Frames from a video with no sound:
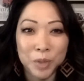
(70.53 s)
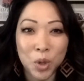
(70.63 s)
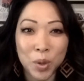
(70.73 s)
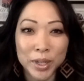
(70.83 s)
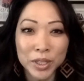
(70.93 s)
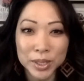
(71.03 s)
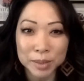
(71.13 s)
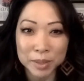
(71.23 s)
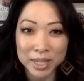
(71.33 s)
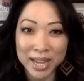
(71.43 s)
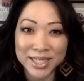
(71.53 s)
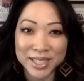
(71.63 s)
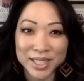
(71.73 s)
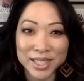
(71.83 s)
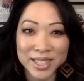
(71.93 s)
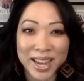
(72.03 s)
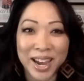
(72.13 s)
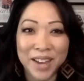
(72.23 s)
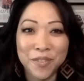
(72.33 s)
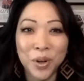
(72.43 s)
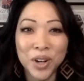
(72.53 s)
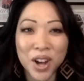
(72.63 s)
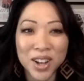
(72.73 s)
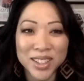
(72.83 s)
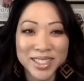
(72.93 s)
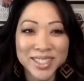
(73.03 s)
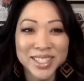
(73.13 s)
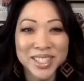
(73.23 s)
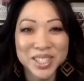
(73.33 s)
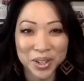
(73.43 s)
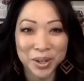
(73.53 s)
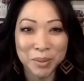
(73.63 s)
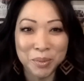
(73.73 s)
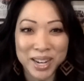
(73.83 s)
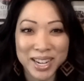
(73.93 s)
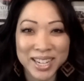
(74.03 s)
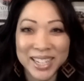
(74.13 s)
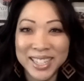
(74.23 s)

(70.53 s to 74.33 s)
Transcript: going to some classes at Fort Collins Startup Week.